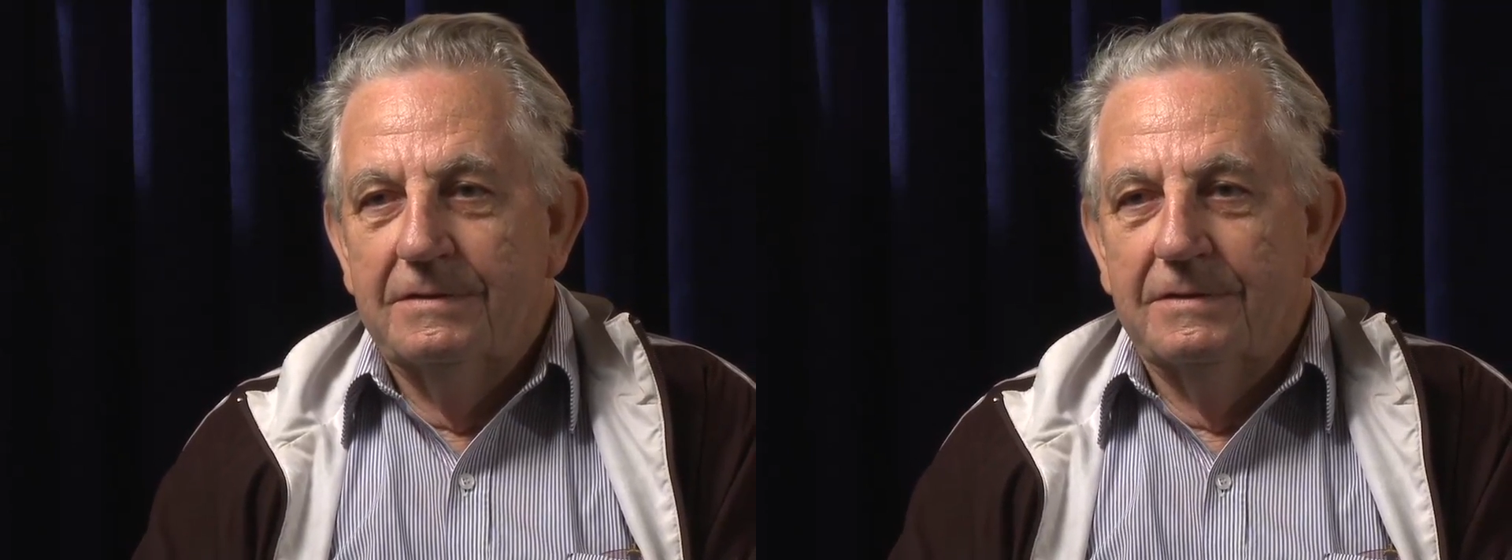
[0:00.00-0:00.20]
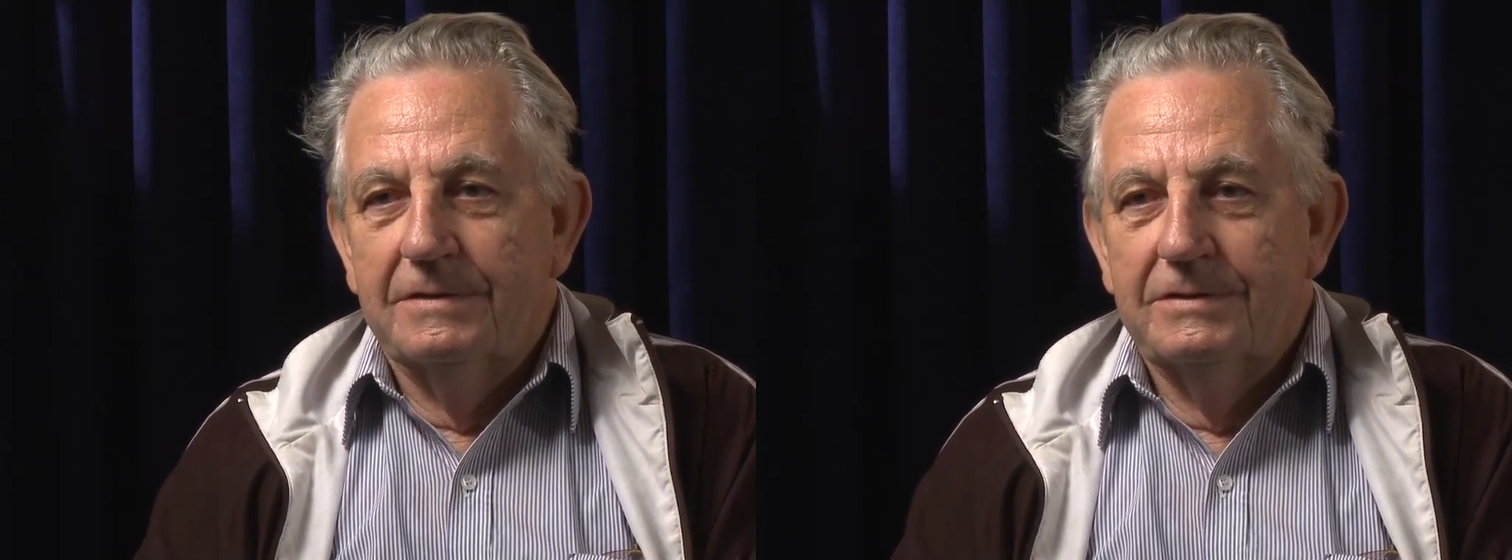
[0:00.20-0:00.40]

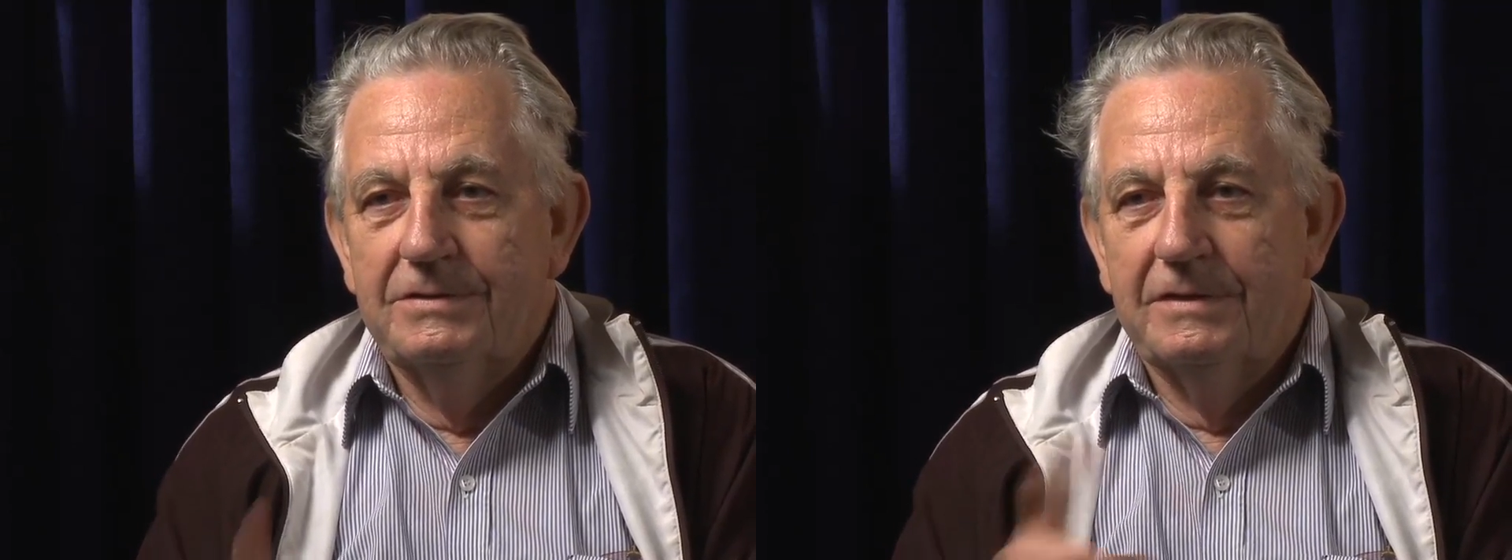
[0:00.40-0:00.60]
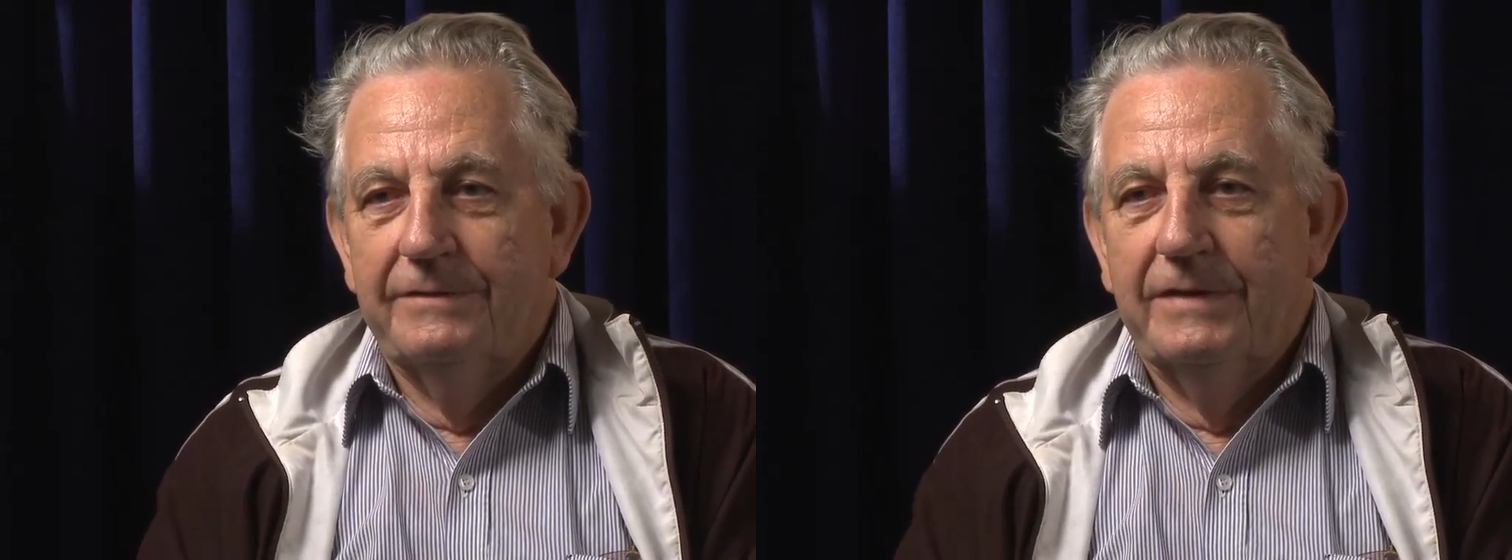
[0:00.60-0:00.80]
on a
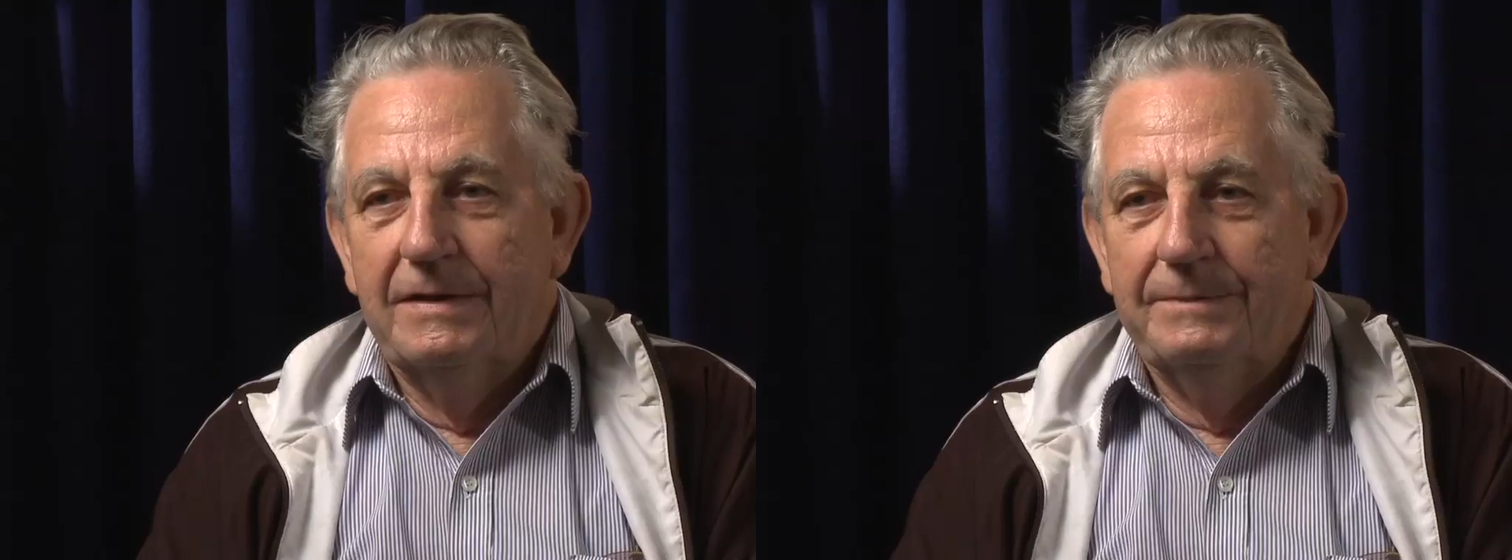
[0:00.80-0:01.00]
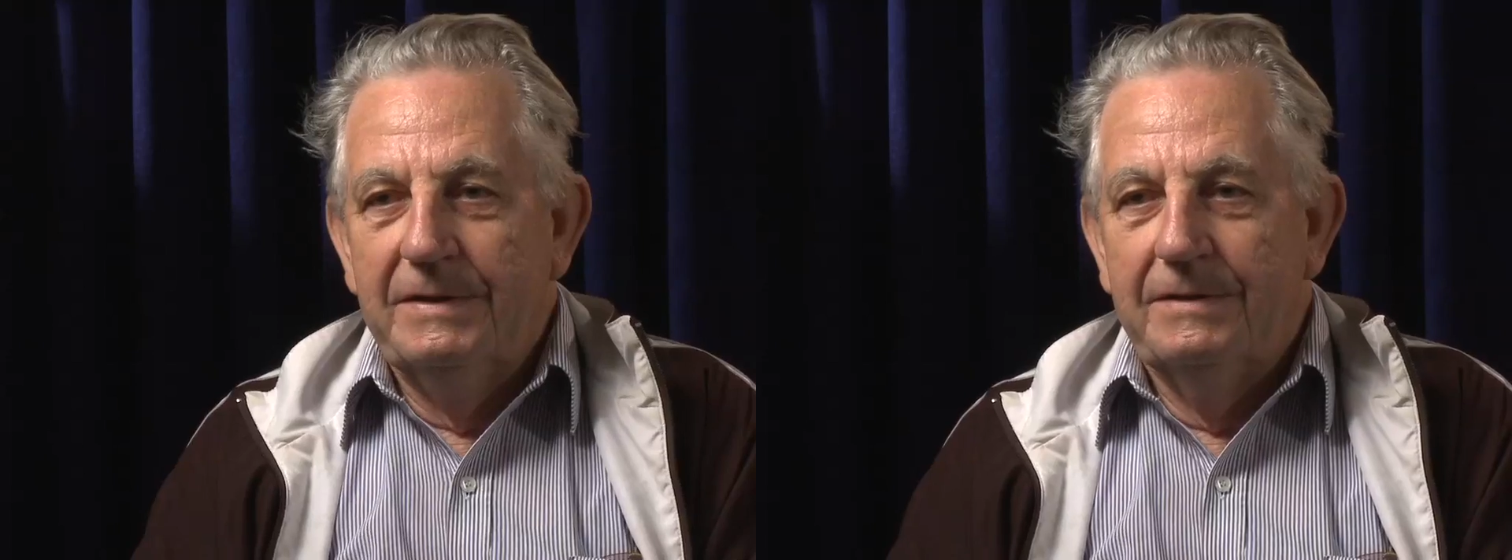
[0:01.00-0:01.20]
sheet of
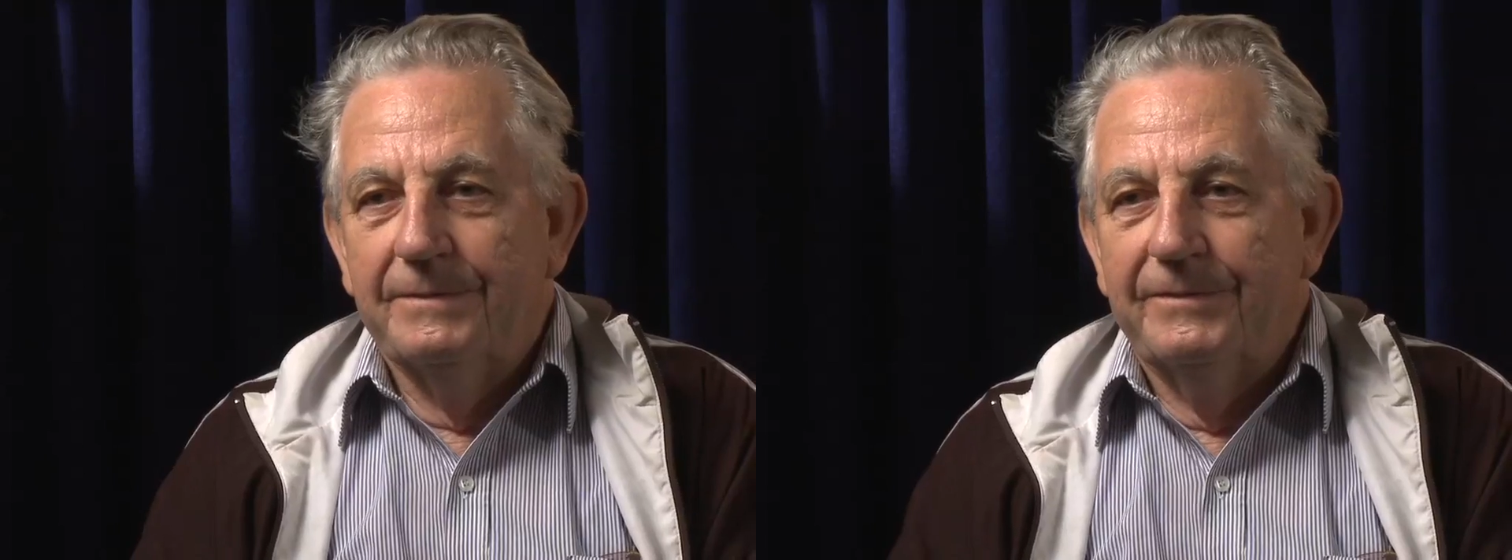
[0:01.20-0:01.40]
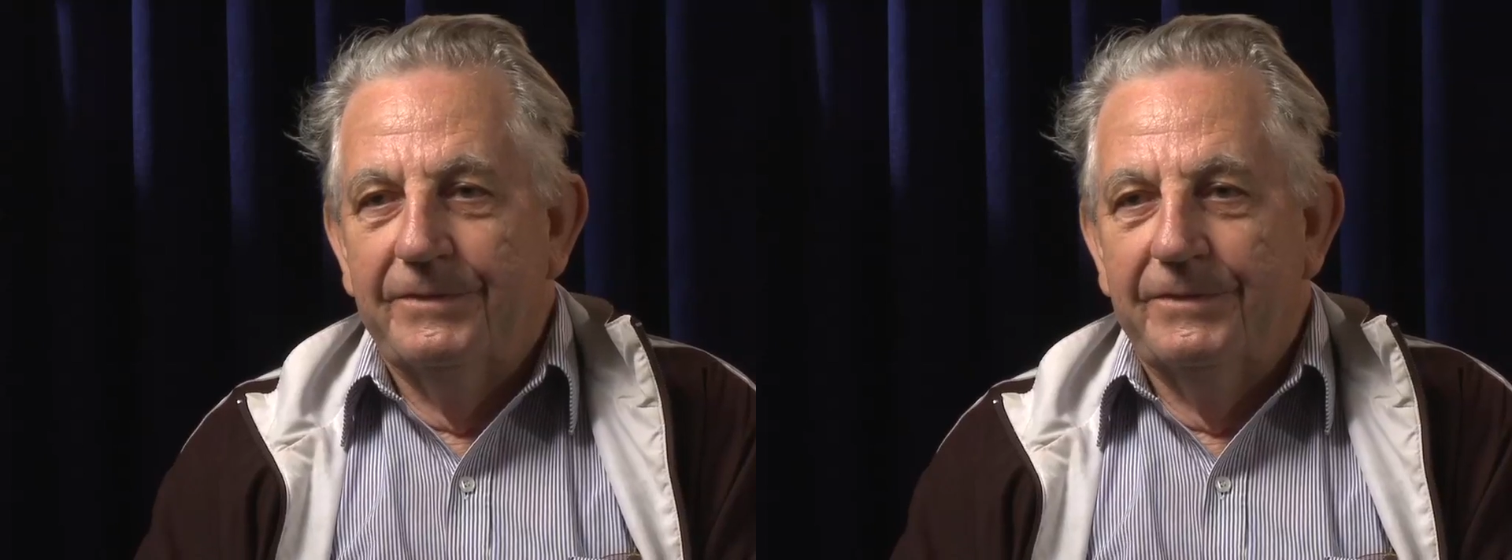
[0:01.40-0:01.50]
aluminium